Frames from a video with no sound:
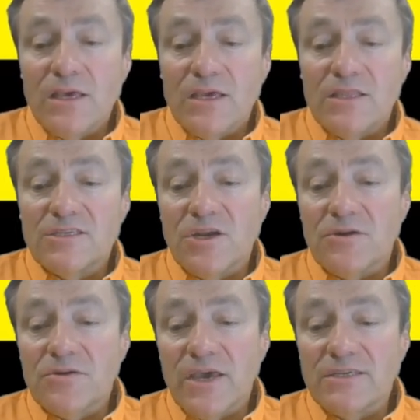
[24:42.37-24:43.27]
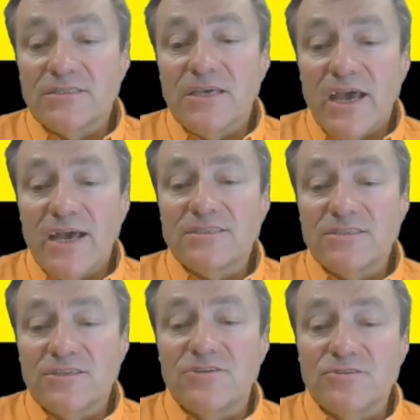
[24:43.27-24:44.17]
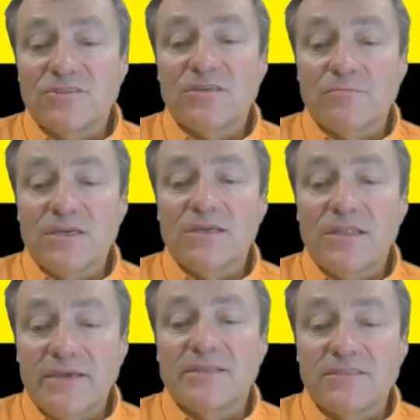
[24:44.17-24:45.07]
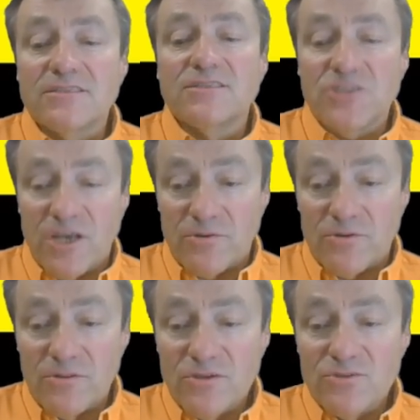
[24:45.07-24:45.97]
in the general case has to do something like this in general.